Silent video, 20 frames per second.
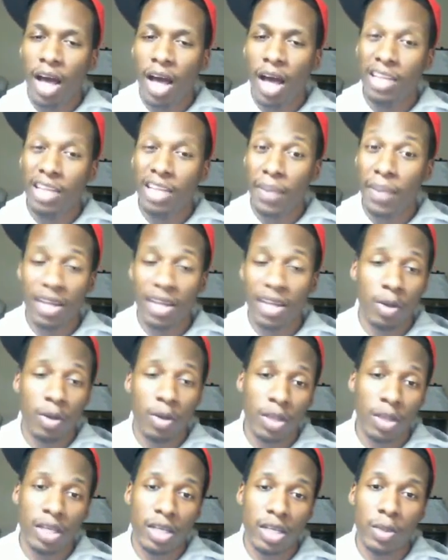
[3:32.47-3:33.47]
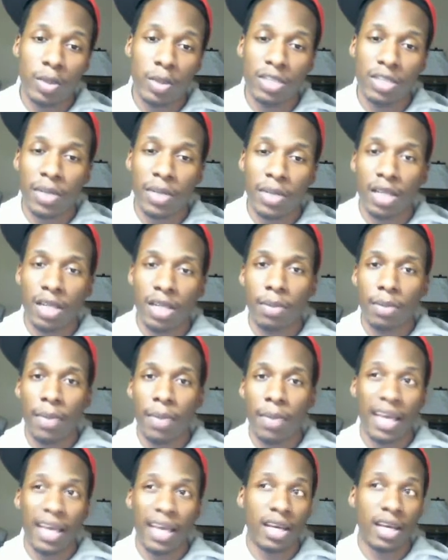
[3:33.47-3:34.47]
depending on whether he wins Money in the
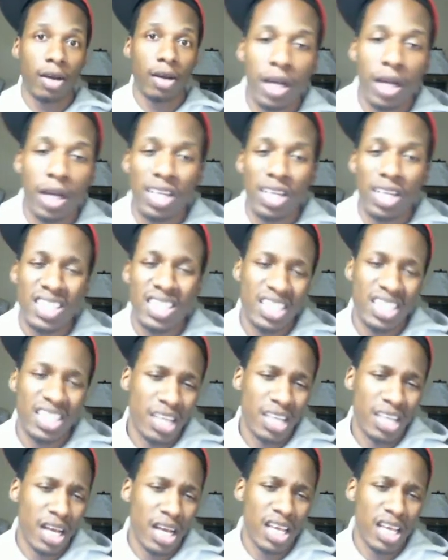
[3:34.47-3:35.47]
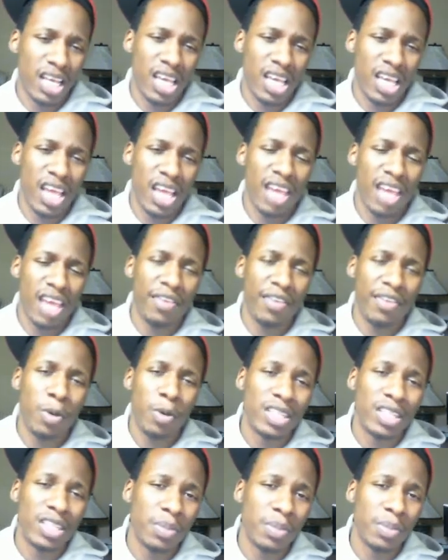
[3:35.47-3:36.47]
Bank. If he
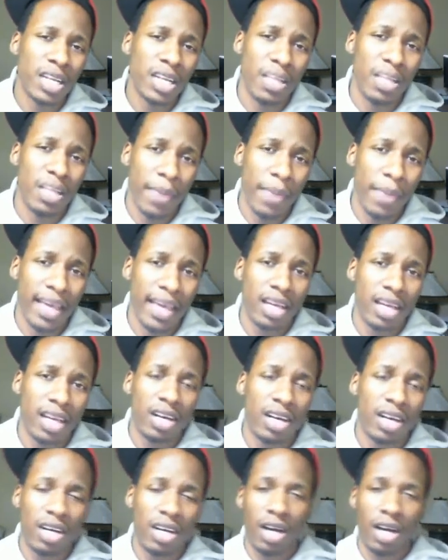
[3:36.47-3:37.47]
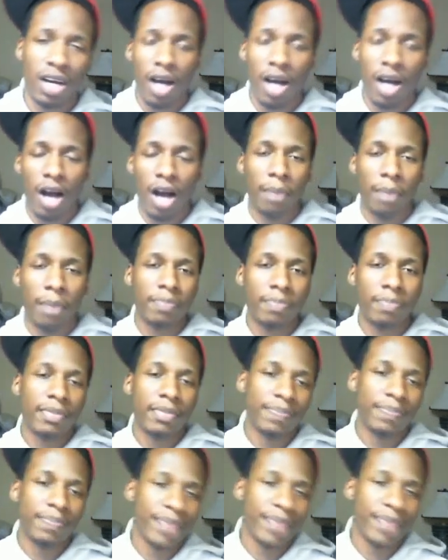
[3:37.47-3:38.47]
wins Money in the Bank,
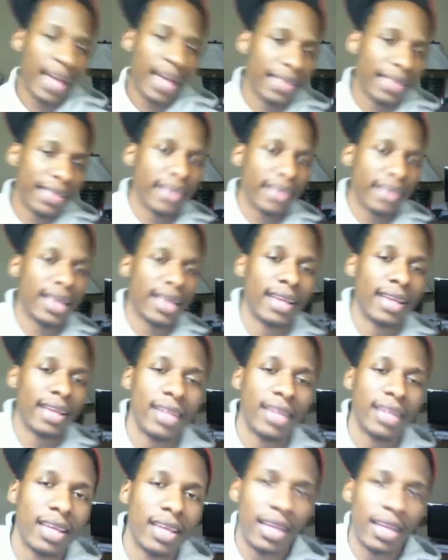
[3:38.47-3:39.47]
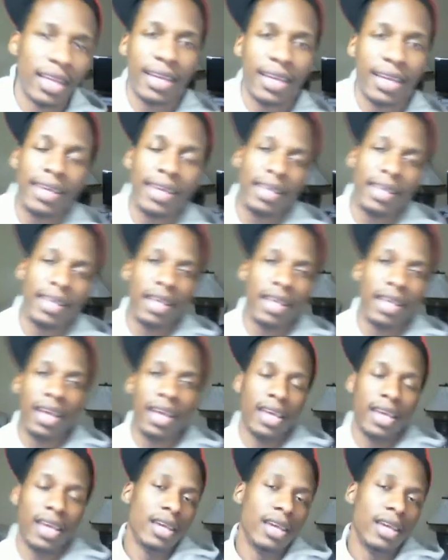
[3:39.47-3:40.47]
I think that
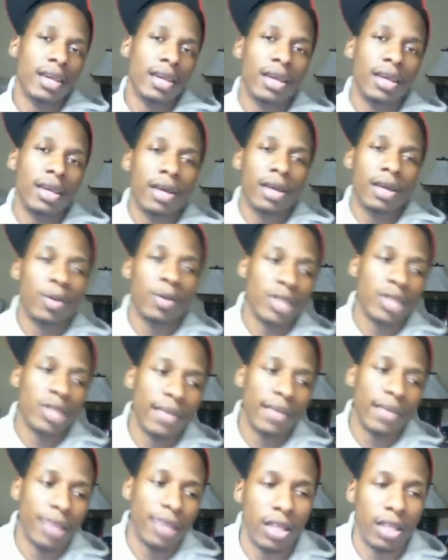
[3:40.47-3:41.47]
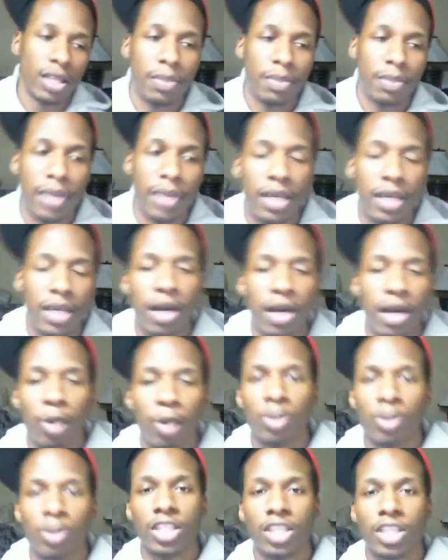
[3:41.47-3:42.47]
he will definitely be a
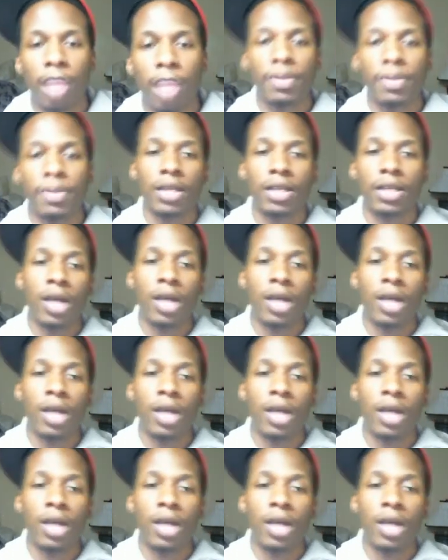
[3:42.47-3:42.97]
world champion.